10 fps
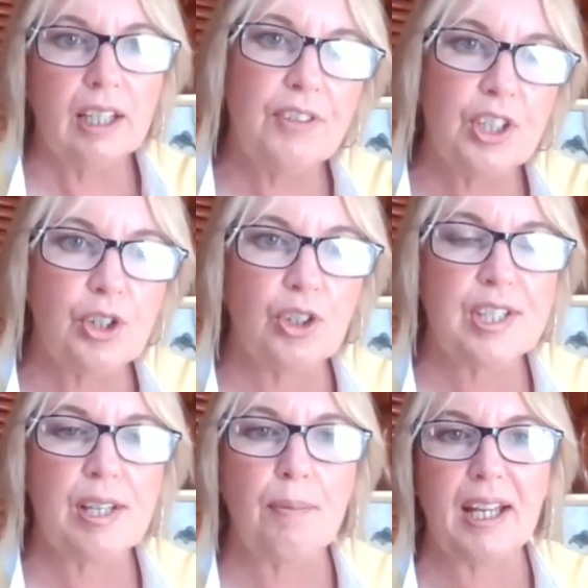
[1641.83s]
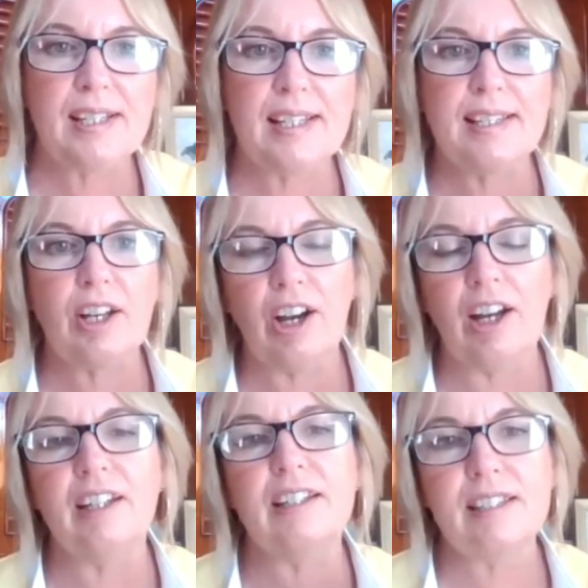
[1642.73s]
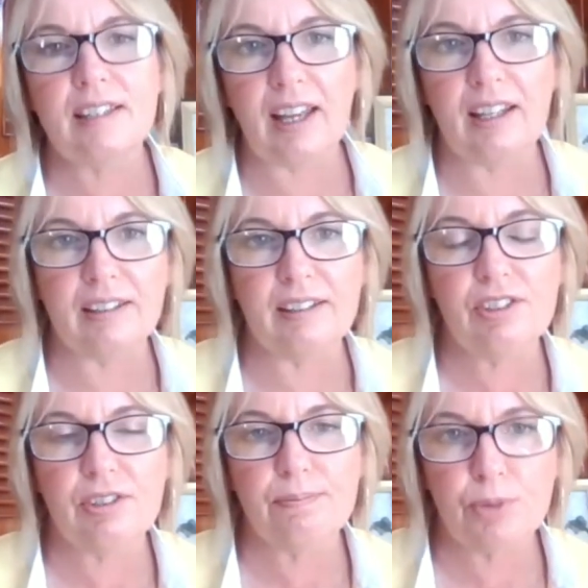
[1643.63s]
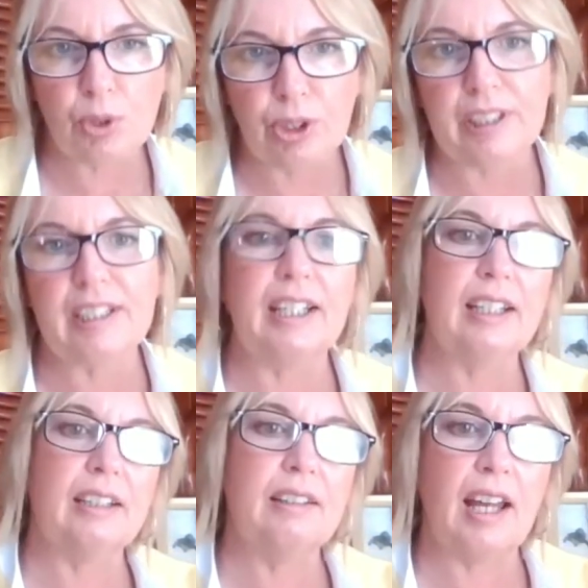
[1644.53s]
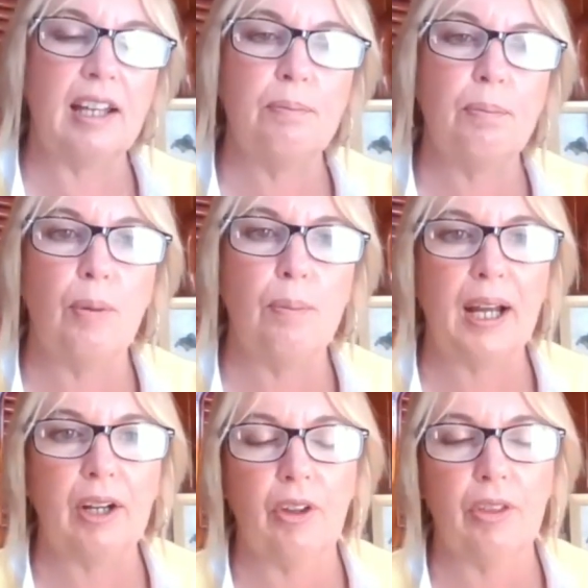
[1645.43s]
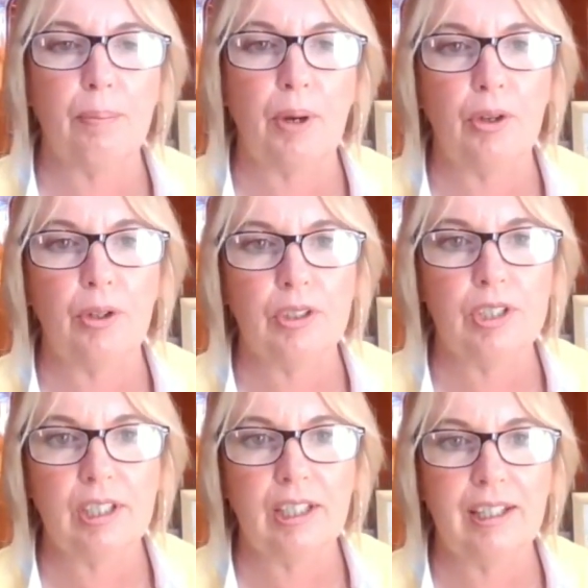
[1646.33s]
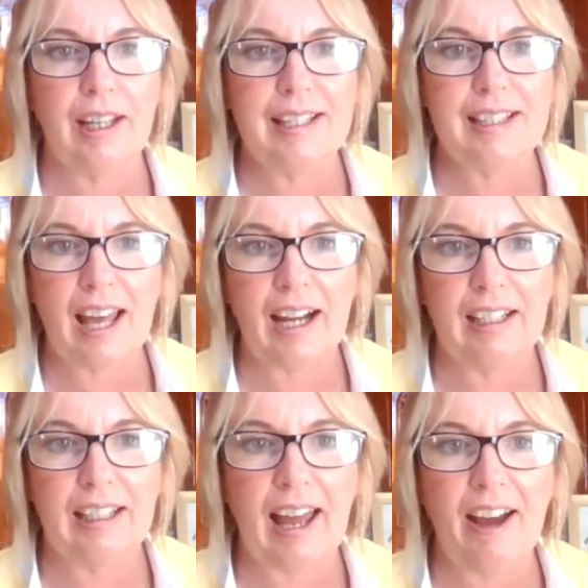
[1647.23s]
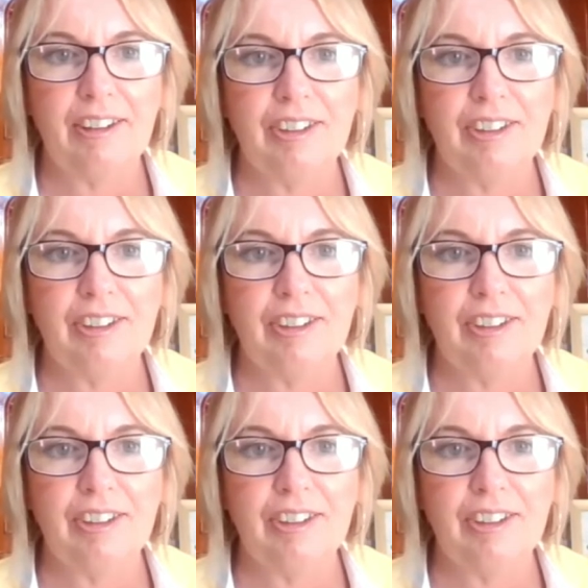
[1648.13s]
give the dog some exercise and toileting, and pop back on the boat. Is that allowed?